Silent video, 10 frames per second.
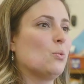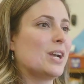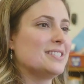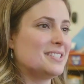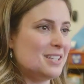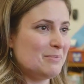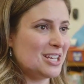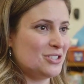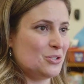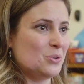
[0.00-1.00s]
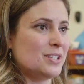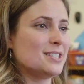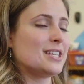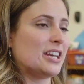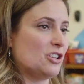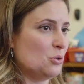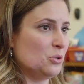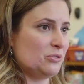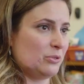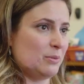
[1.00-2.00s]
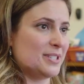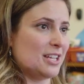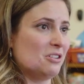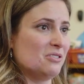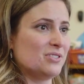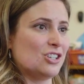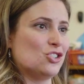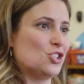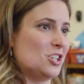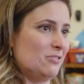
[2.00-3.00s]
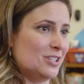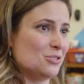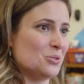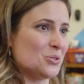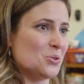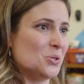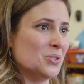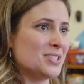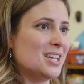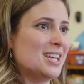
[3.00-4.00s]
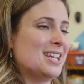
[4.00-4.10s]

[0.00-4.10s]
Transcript: When I see my students setting goals for themselves and achieving those goals,